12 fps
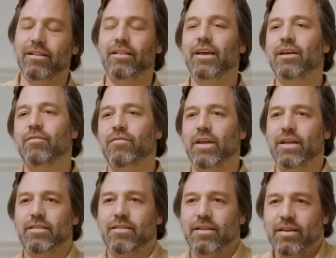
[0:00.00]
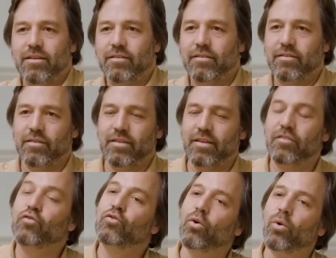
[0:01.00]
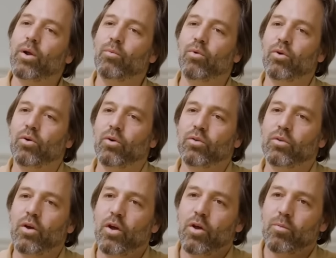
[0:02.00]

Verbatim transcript: live in these this story world